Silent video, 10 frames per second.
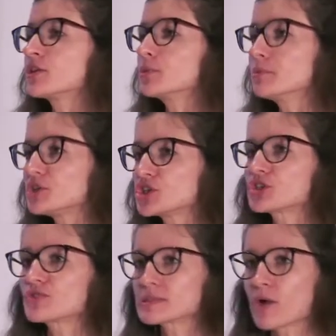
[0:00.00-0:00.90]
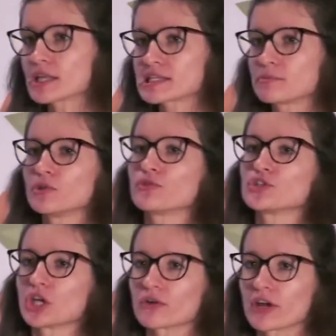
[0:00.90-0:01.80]
They will be just responsible
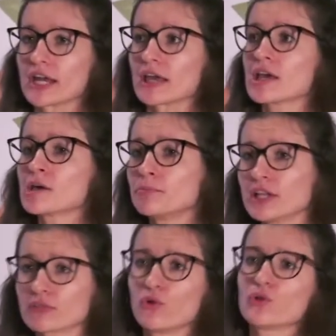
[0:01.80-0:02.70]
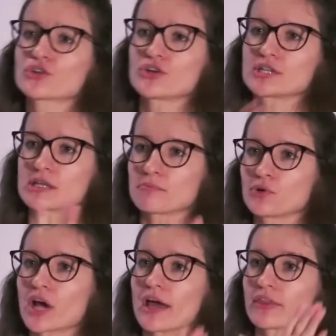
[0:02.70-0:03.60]
for generating build folders and
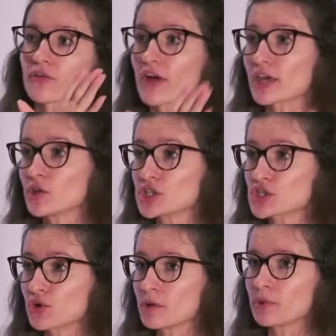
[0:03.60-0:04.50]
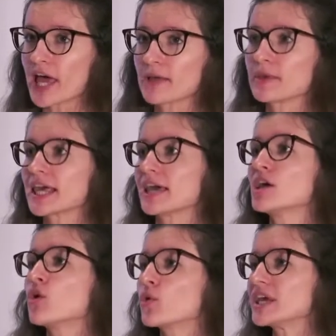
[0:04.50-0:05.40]
put either regular installable
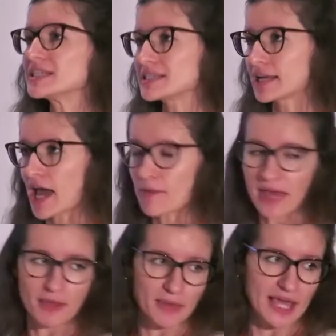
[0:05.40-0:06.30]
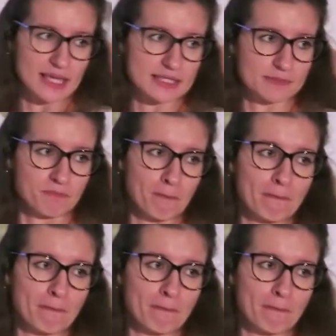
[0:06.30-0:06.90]
APK or instant app APKs.